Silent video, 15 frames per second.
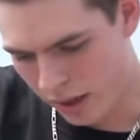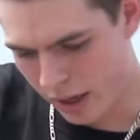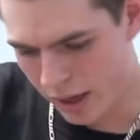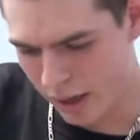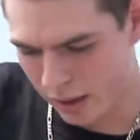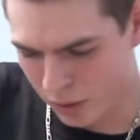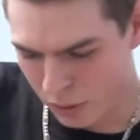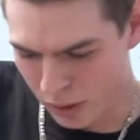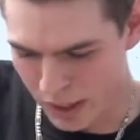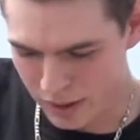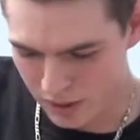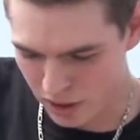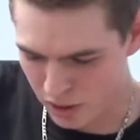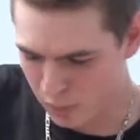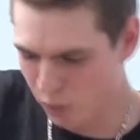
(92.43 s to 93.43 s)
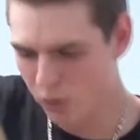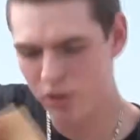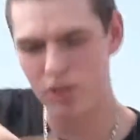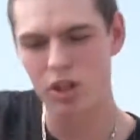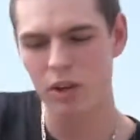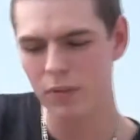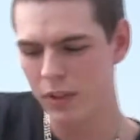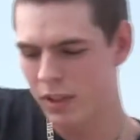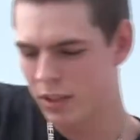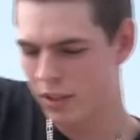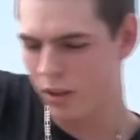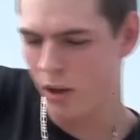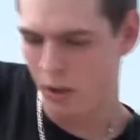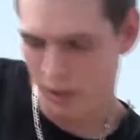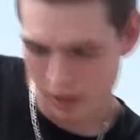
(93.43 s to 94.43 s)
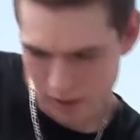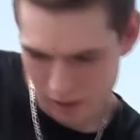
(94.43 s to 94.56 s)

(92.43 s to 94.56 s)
and it creates a smooth surface, so